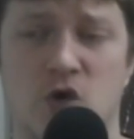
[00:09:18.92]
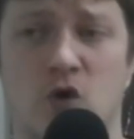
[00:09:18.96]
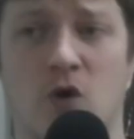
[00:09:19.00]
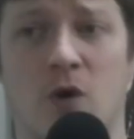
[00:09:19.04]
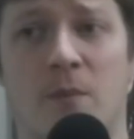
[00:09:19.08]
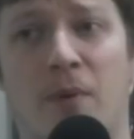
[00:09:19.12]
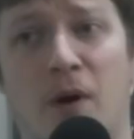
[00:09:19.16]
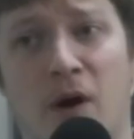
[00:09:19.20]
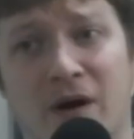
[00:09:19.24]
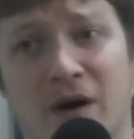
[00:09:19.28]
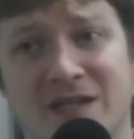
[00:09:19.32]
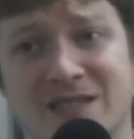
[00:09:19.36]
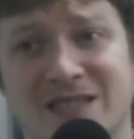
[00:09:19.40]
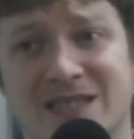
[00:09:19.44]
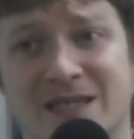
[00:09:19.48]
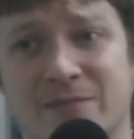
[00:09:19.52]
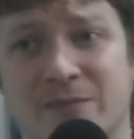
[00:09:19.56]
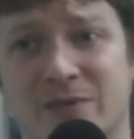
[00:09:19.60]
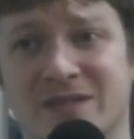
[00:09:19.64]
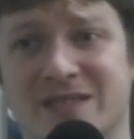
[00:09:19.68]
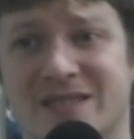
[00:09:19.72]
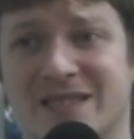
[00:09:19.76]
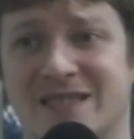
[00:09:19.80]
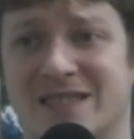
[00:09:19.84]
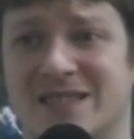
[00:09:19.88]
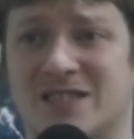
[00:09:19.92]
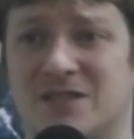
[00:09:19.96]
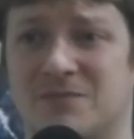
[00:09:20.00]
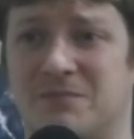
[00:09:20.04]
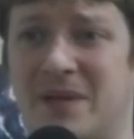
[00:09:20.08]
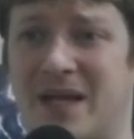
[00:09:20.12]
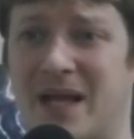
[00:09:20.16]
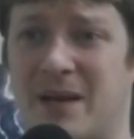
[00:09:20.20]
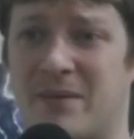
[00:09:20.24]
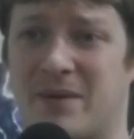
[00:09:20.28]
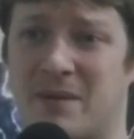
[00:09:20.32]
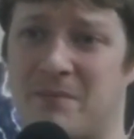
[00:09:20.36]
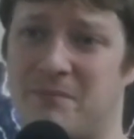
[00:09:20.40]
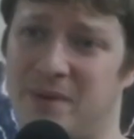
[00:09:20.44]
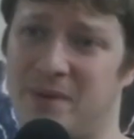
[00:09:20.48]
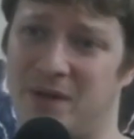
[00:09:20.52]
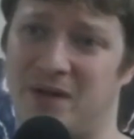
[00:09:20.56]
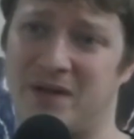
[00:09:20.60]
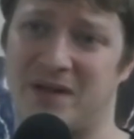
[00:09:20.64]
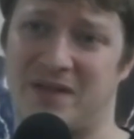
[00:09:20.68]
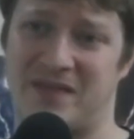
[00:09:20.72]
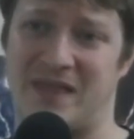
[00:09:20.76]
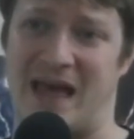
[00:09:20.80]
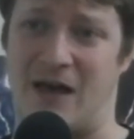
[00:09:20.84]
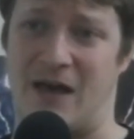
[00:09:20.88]
Kuwabara symbols, and just being able to
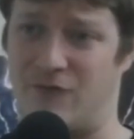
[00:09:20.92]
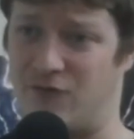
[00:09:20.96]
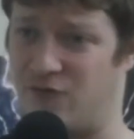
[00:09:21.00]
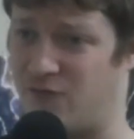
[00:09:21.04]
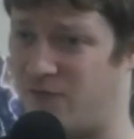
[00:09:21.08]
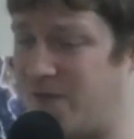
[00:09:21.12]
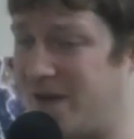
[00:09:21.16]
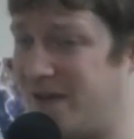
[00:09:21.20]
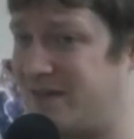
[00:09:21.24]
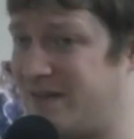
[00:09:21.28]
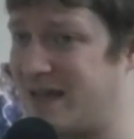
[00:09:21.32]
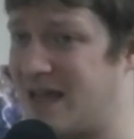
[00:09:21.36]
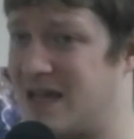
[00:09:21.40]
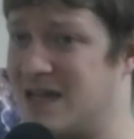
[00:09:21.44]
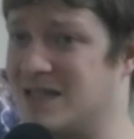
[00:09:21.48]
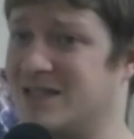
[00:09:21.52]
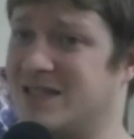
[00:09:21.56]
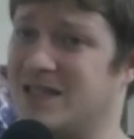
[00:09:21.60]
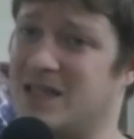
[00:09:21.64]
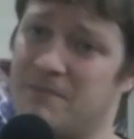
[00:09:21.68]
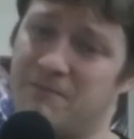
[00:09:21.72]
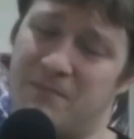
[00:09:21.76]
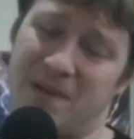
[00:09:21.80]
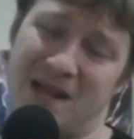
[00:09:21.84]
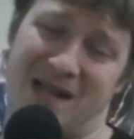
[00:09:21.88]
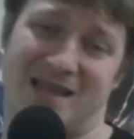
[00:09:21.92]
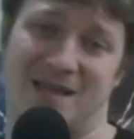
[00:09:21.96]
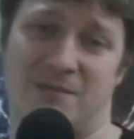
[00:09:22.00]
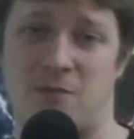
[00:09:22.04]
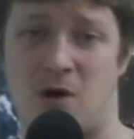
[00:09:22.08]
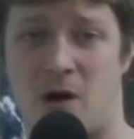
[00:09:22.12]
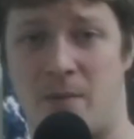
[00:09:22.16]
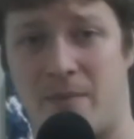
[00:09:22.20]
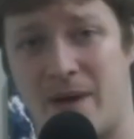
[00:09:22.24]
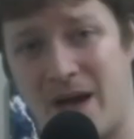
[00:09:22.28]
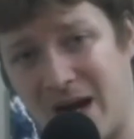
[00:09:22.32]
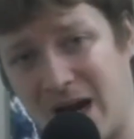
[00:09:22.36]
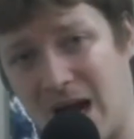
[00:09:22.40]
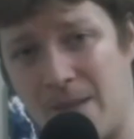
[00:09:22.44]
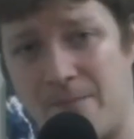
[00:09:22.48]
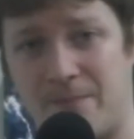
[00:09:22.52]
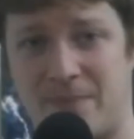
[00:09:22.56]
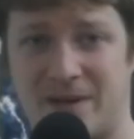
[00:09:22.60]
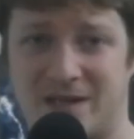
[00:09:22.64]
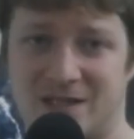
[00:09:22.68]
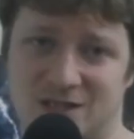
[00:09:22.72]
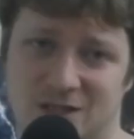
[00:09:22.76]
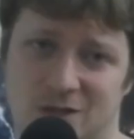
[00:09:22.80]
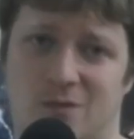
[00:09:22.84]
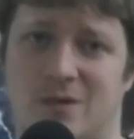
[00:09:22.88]
build 1,000 face downs and then pick them all back
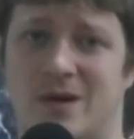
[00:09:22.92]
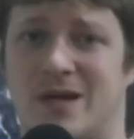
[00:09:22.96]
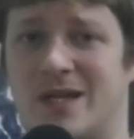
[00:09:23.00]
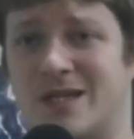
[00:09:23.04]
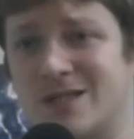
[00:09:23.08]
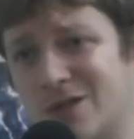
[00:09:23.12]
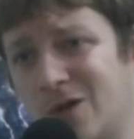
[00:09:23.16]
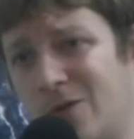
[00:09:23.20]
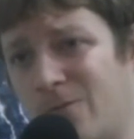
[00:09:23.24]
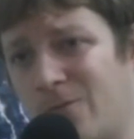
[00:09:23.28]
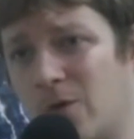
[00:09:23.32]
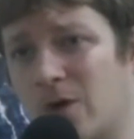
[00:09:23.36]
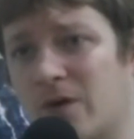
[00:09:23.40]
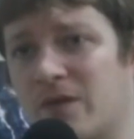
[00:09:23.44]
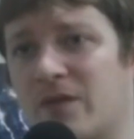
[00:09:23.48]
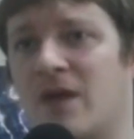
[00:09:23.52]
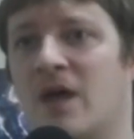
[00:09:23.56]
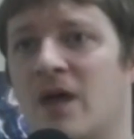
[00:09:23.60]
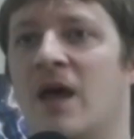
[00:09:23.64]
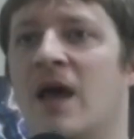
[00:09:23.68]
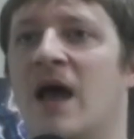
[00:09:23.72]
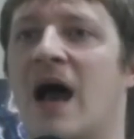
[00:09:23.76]
up and so on and so forth.